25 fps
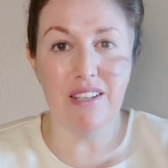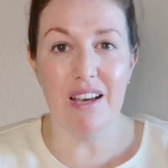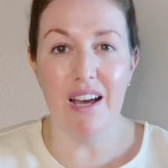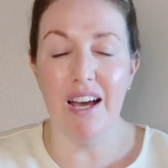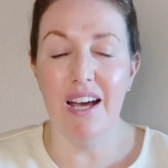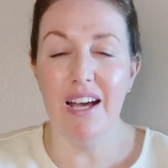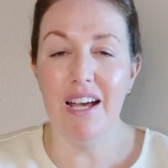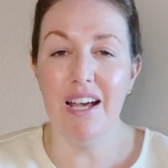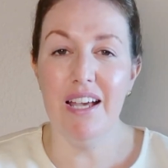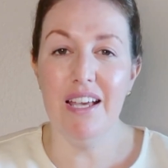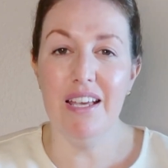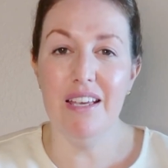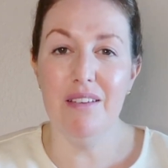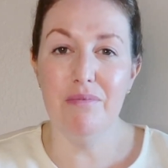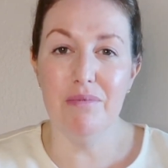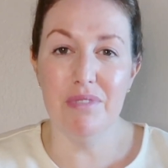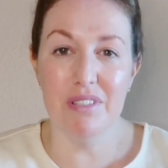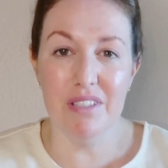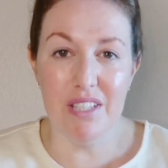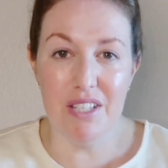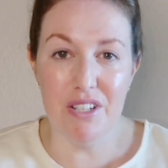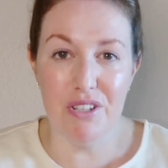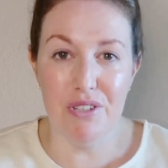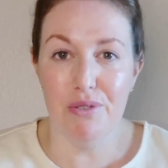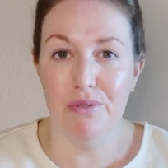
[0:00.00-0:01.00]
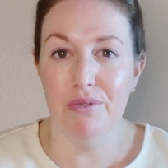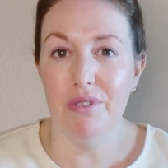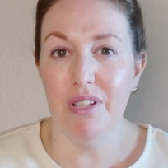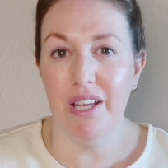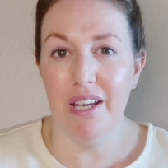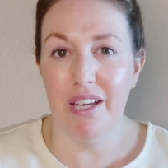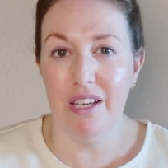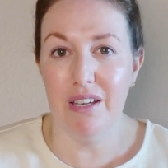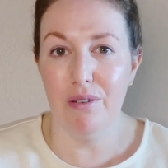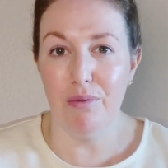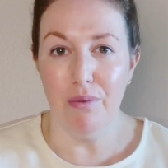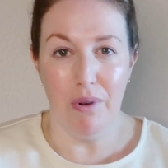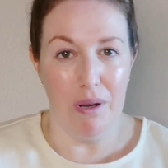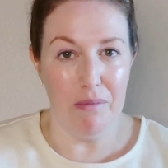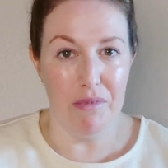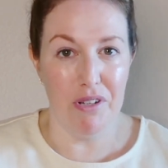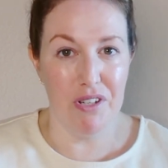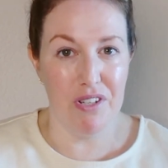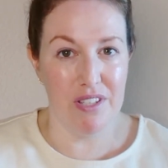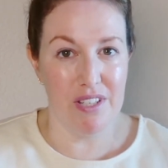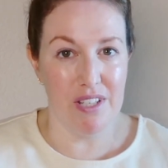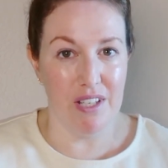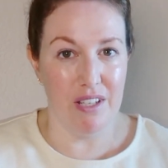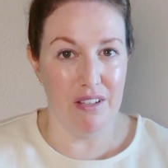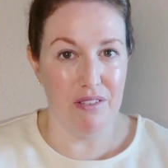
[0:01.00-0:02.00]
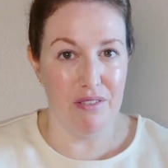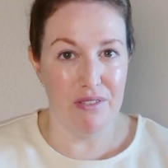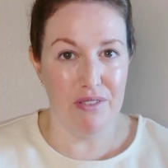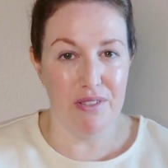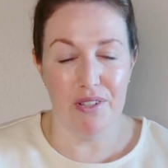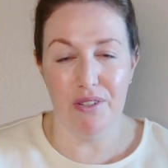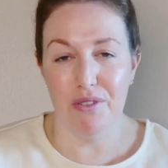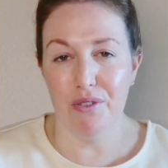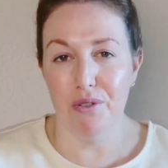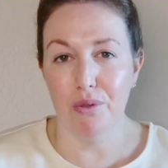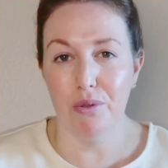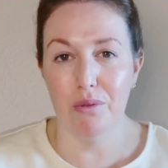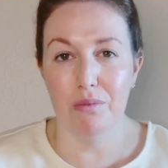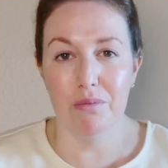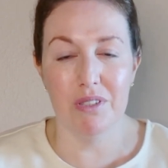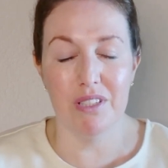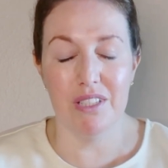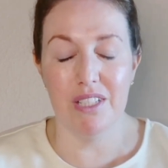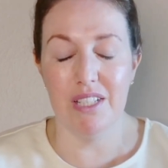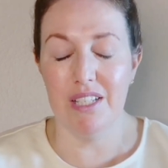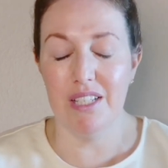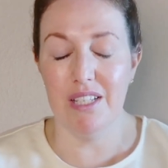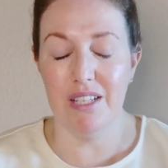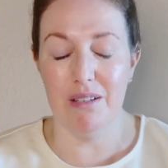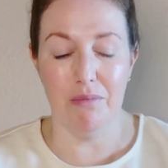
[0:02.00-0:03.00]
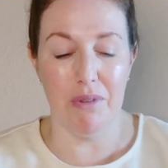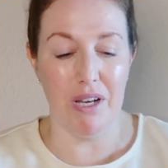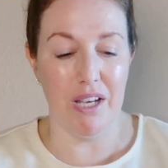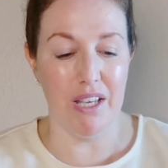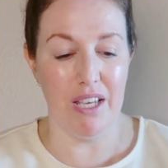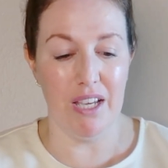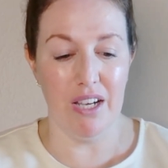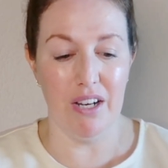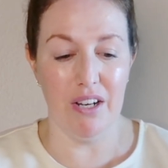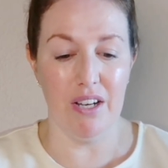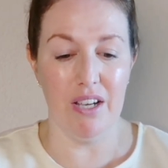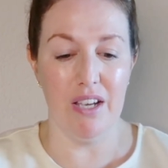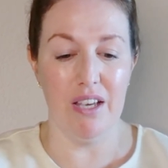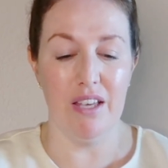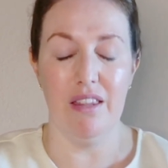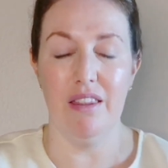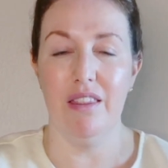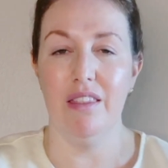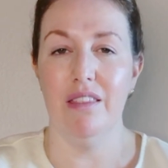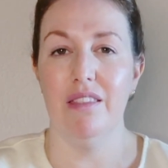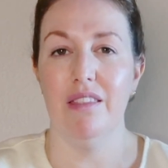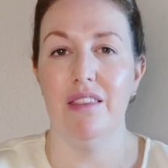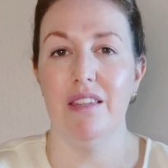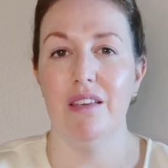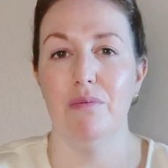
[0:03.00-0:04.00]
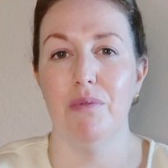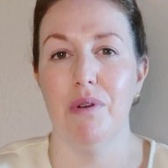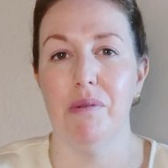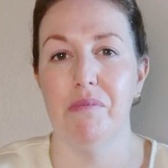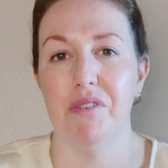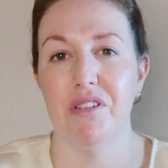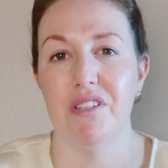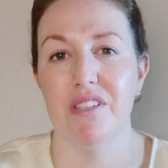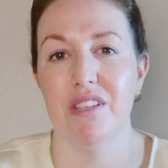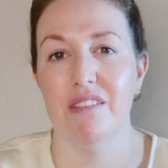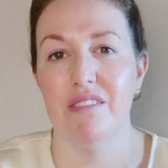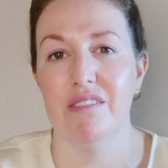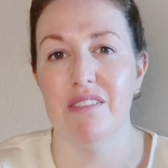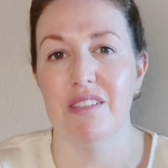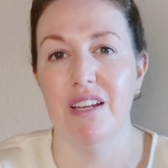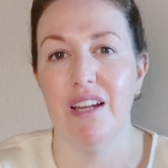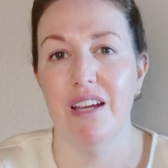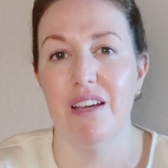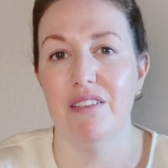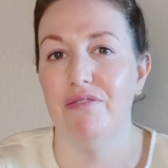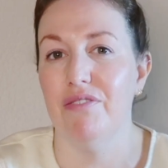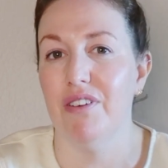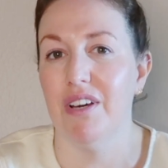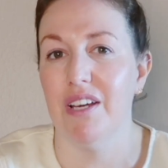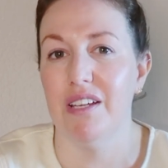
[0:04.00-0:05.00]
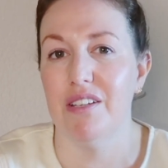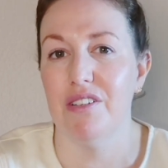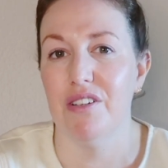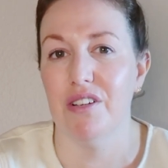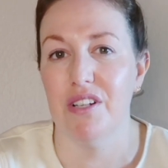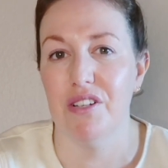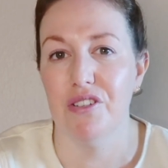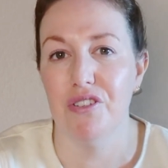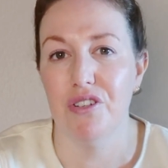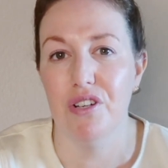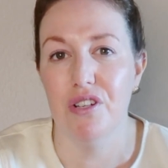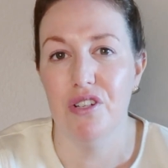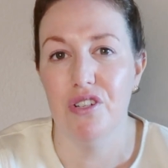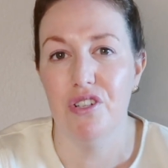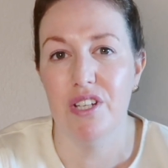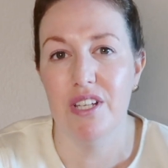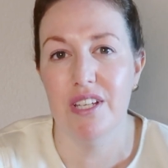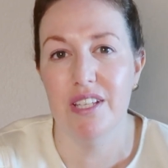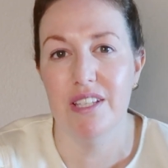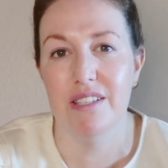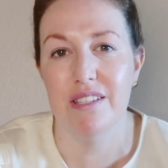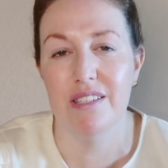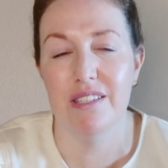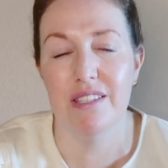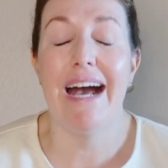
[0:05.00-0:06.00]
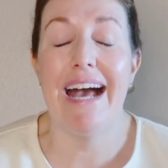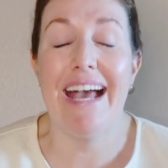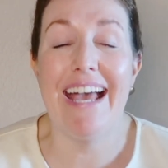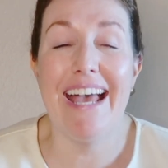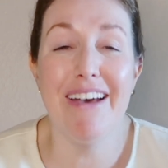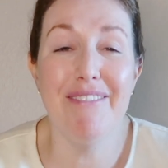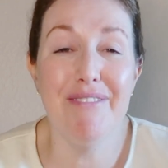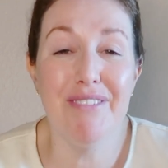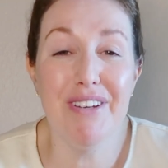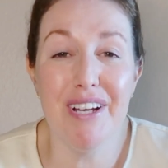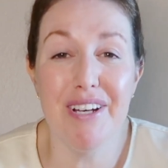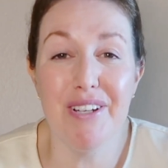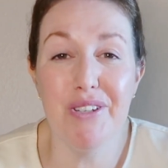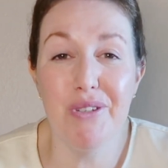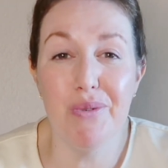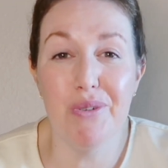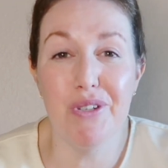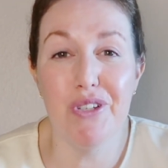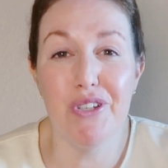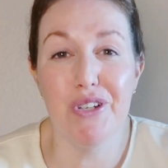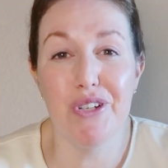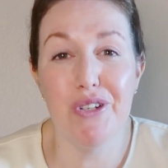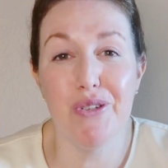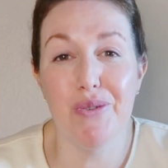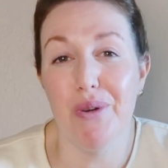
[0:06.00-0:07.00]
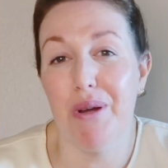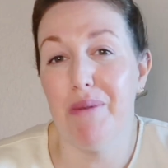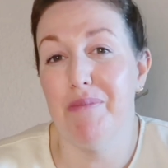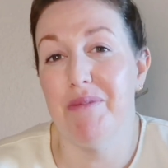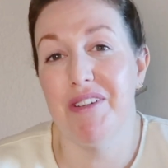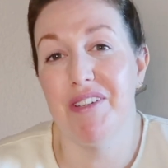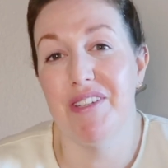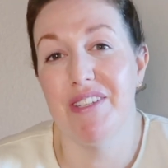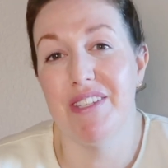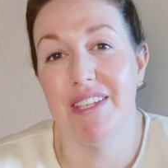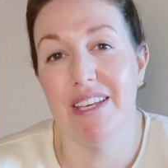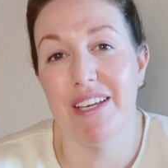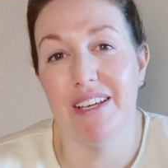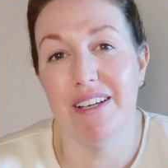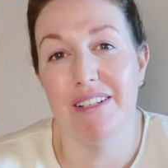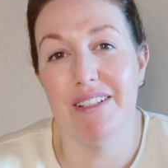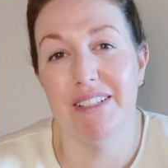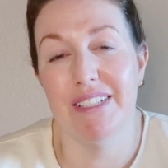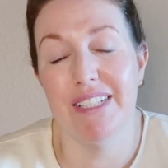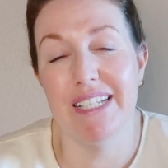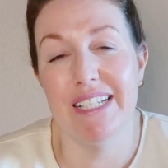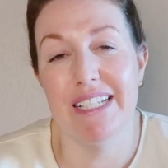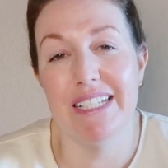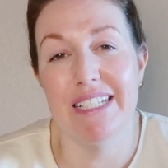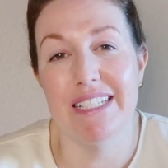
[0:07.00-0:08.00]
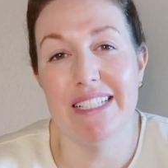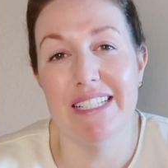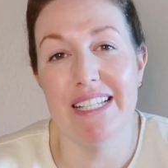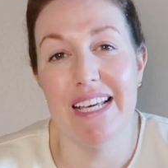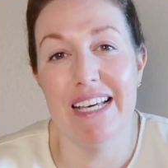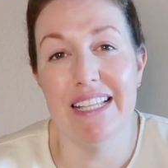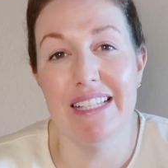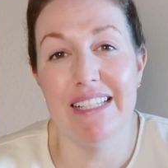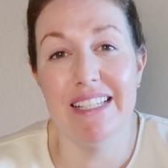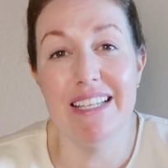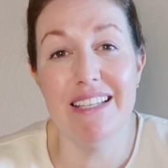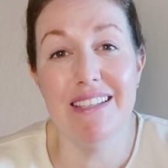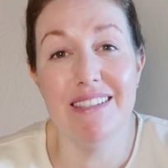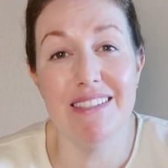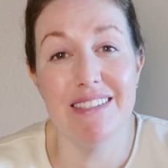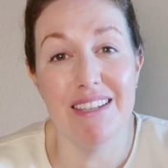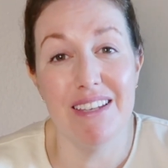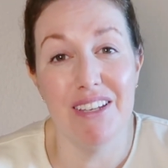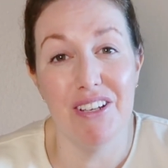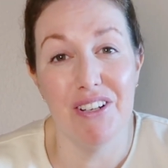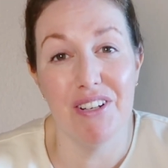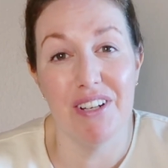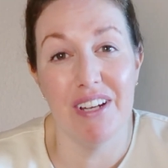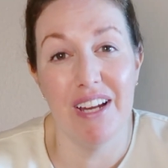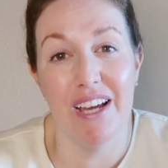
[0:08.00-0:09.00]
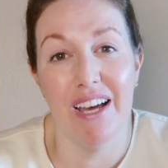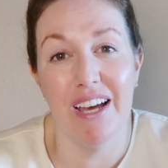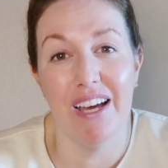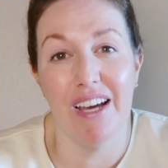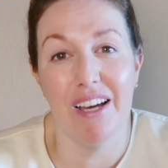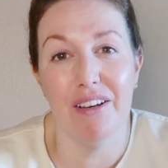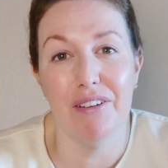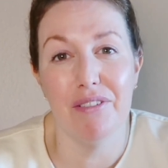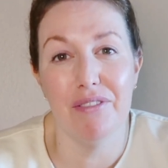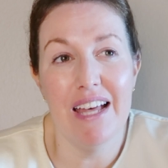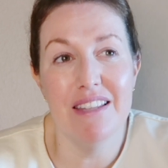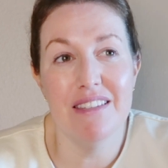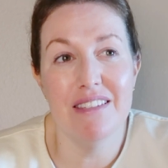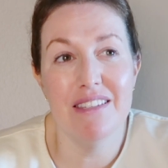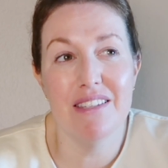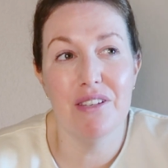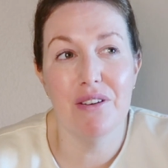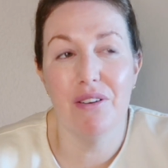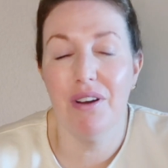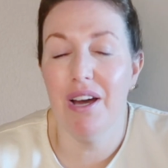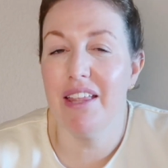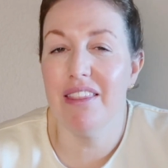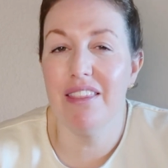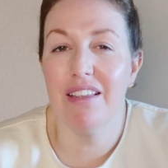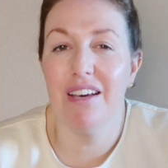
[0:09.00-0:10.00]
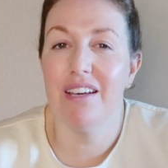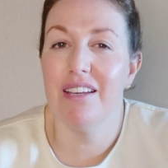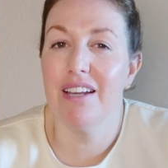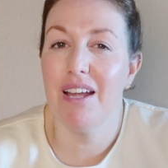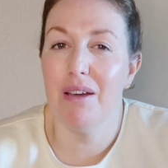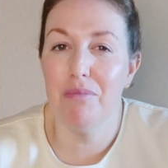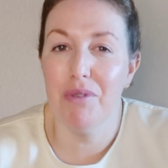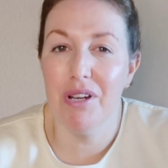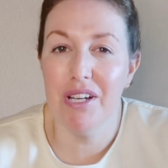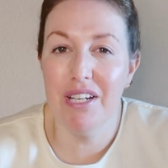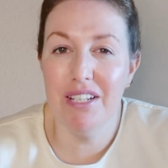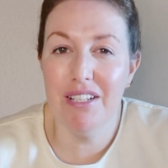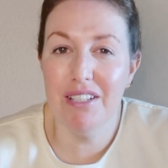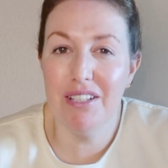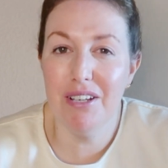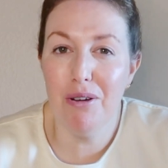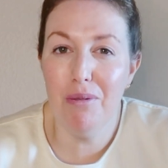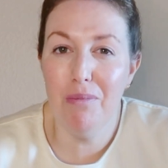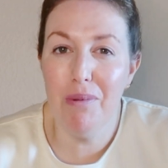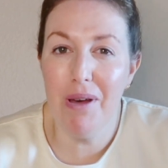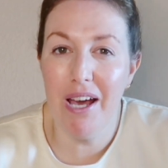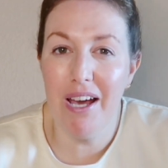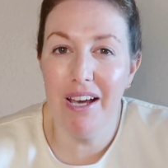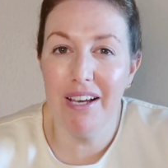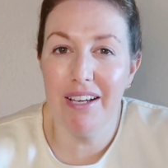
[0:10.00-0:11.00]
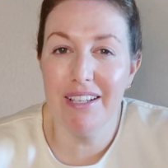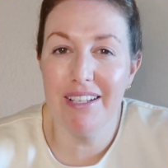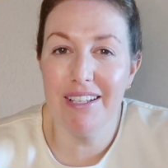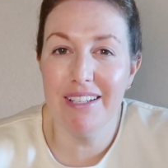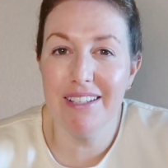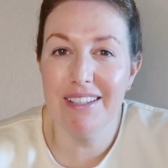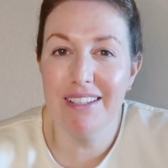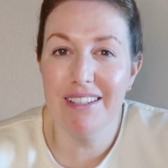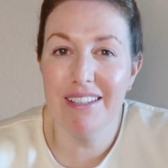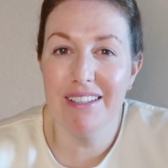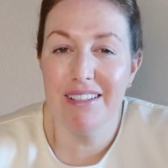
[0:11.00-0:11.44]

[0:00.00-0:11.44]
I really do like rummage sales. They're normally, in my area, the rummage sales that I find are at churches. I haven't gone to a church rummage sale in at least a year and a half, and so I thought I'm ready to go back.